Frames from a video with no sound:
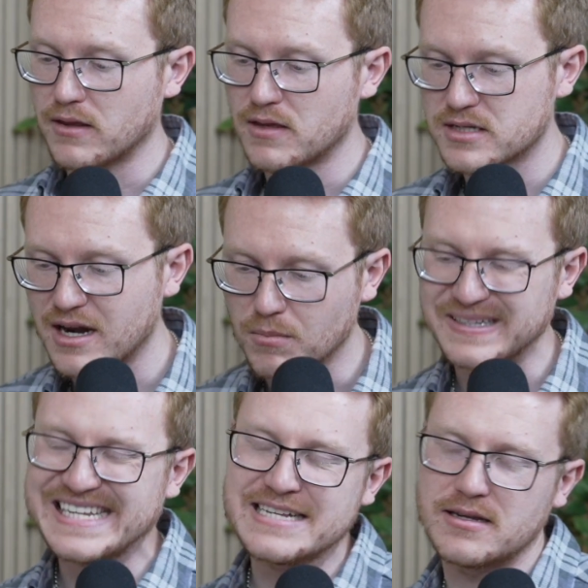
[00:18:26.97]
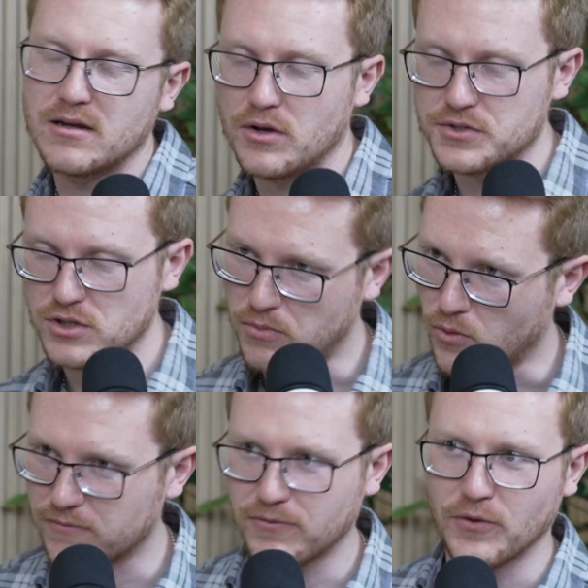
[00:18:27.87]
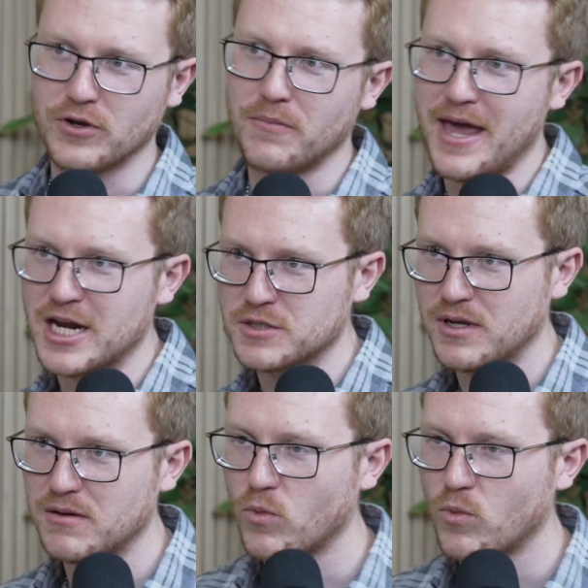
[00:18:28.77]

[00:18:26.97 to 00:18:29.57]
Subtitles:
This kind of bleeds into also portfolio management.